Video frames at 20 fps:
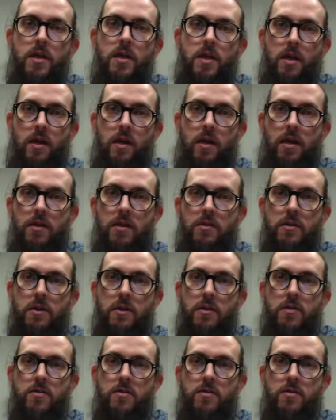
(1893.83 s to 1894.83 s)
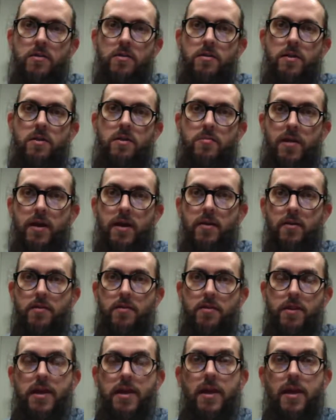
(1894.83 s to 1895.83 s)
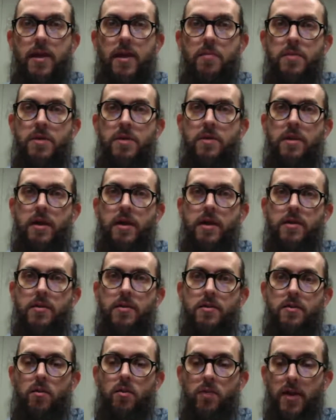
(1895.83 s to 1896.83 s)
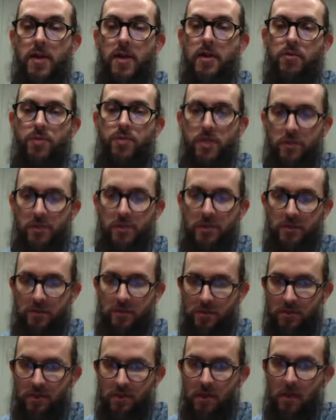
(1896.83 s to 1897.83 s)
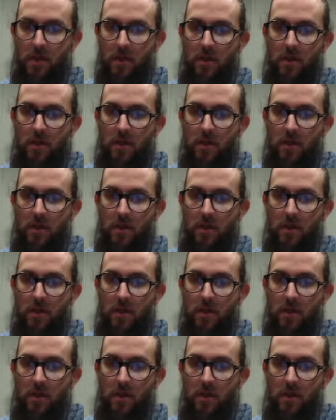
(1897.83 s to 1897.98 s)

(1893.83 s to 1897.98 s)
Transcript: And by that, I mean that organic reach means